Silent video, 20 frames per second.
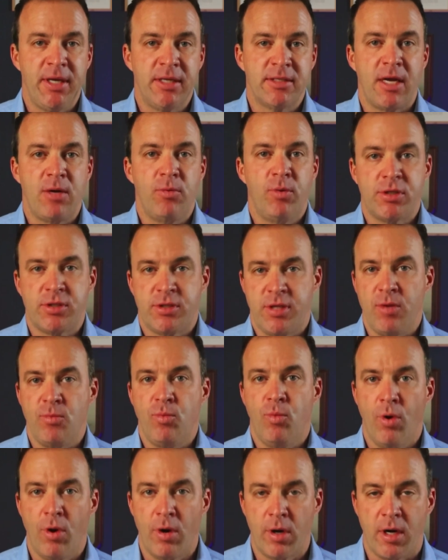I wish
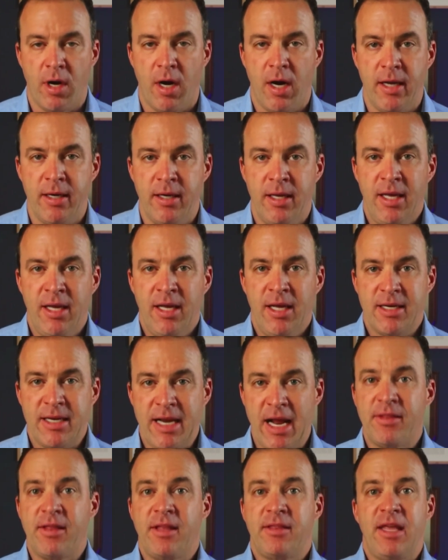they'd work on
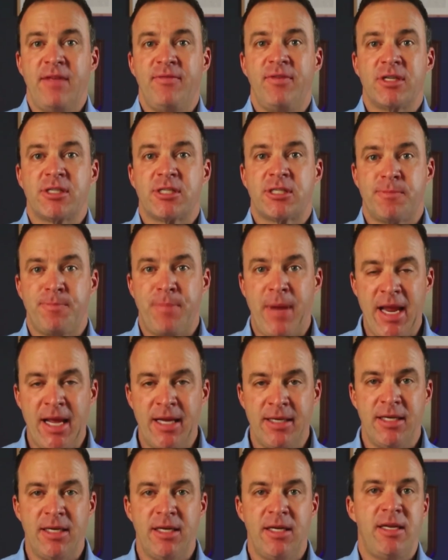now that they've
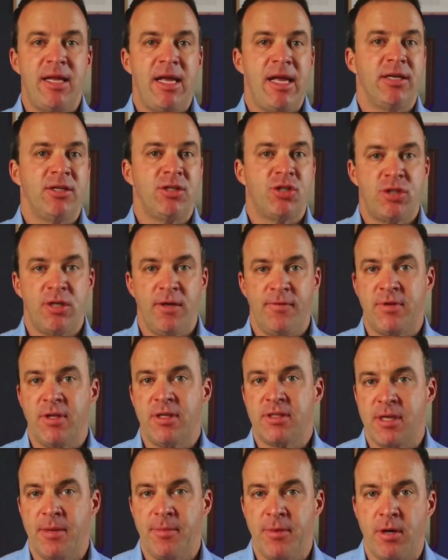expanded and
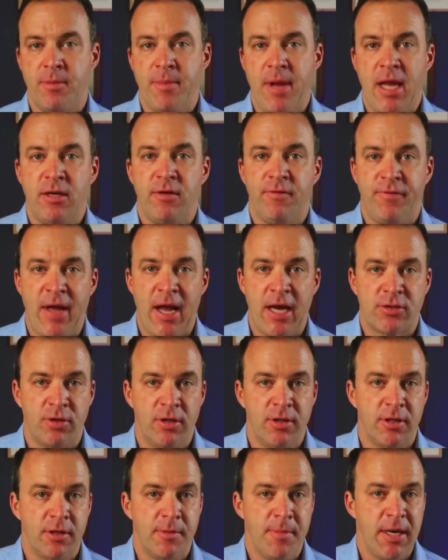shifted some of their
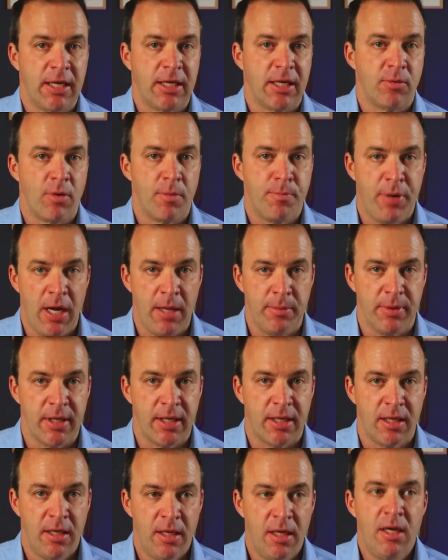manufacturing to the Dominican
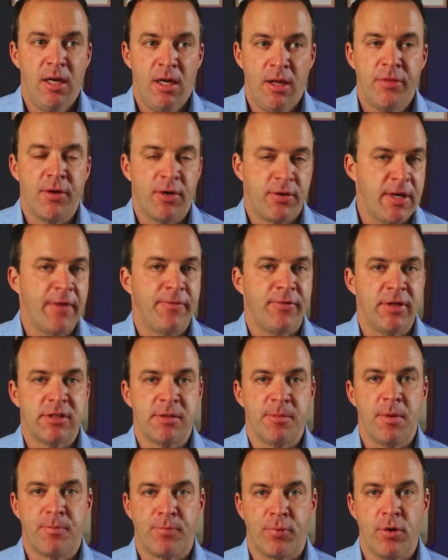Republic. There are definitely
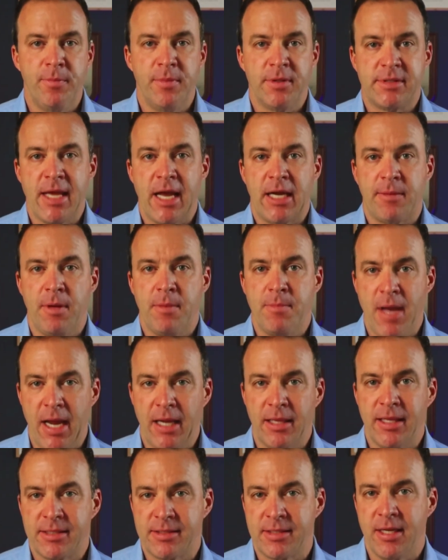some improvements that can be
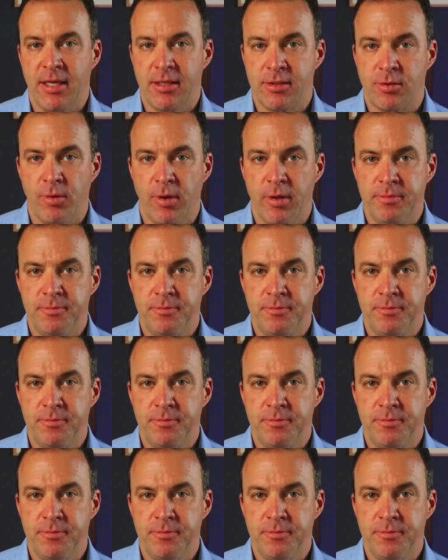made. Let's get into it.